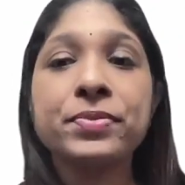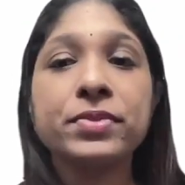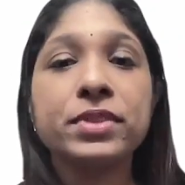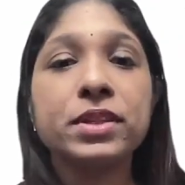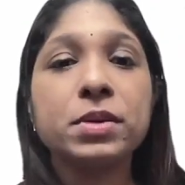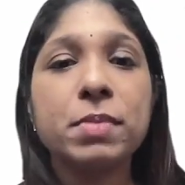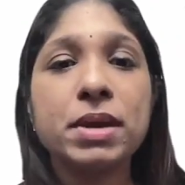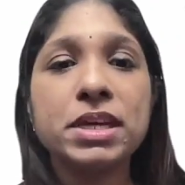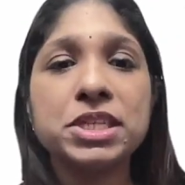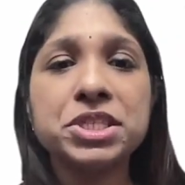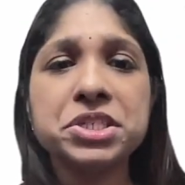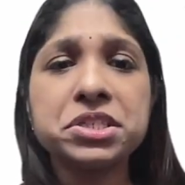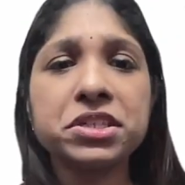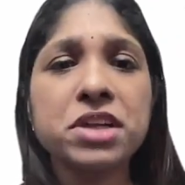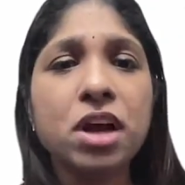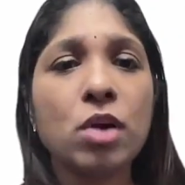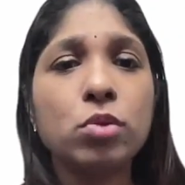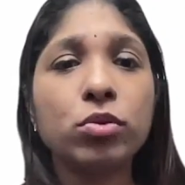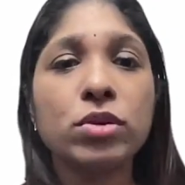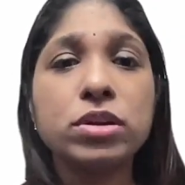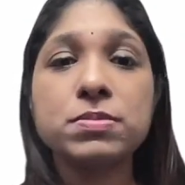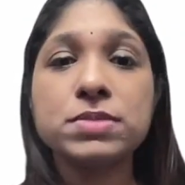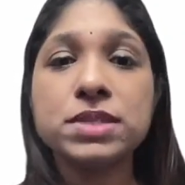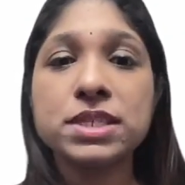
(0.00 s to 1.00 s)
The measured
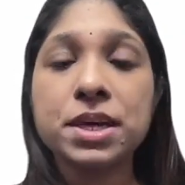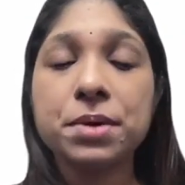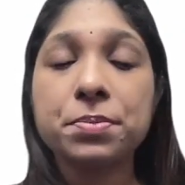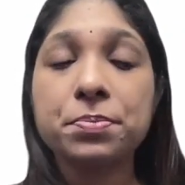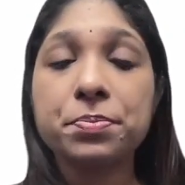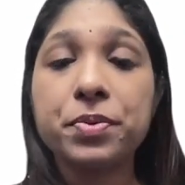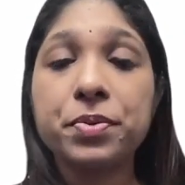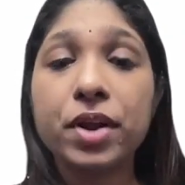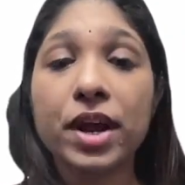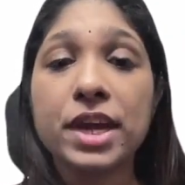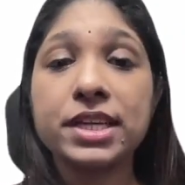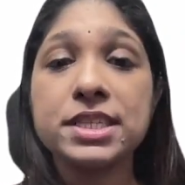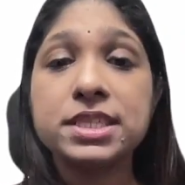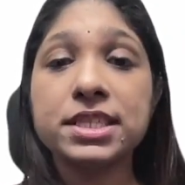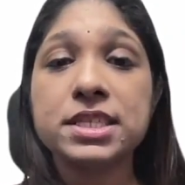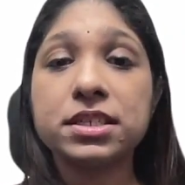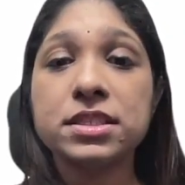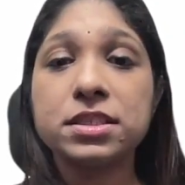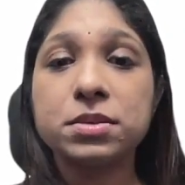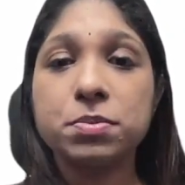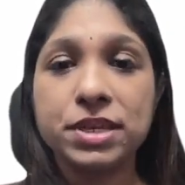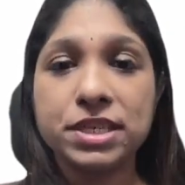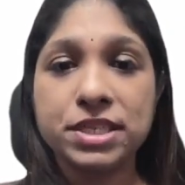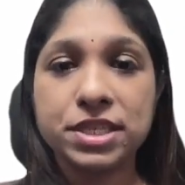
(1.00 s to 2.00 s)
outcomes
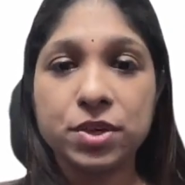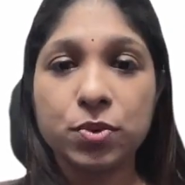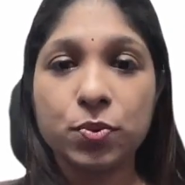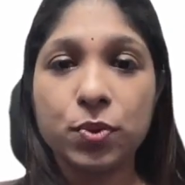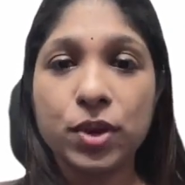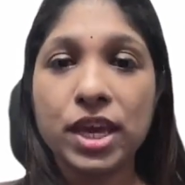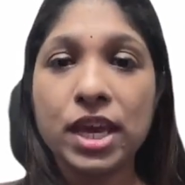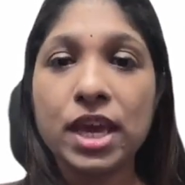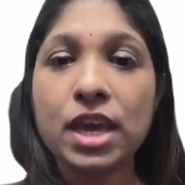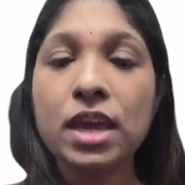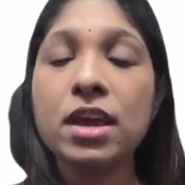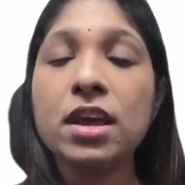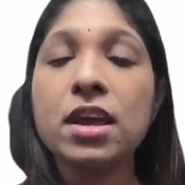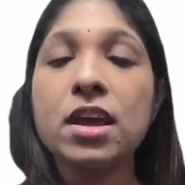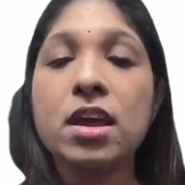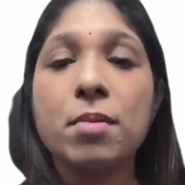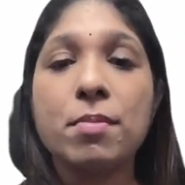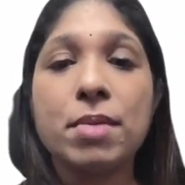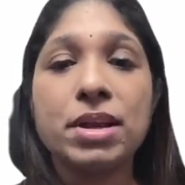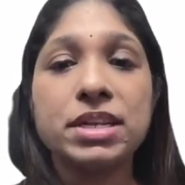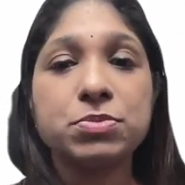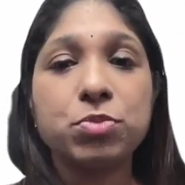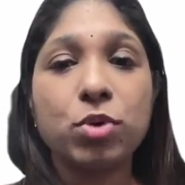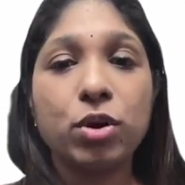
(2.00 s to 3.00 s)
comprised the BCVA,
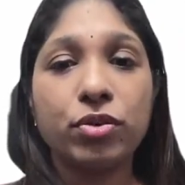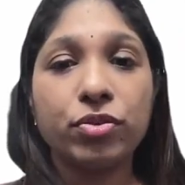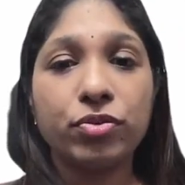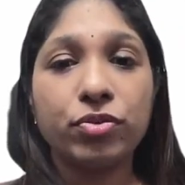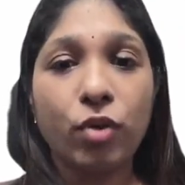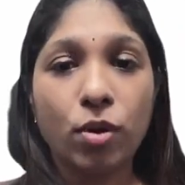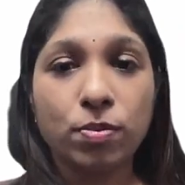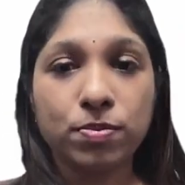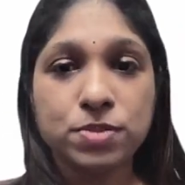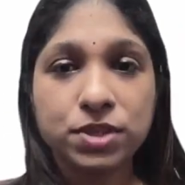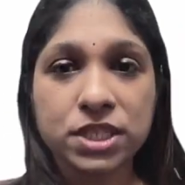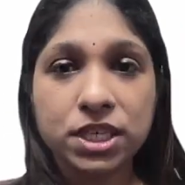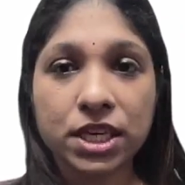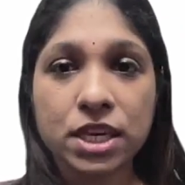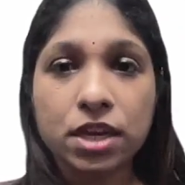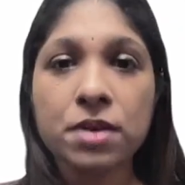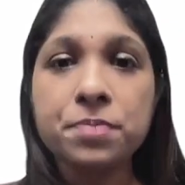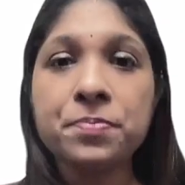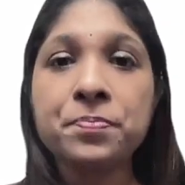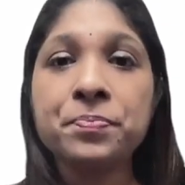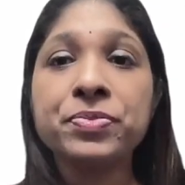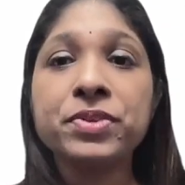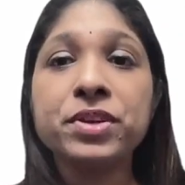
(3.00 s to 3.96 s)
metamorphopsia,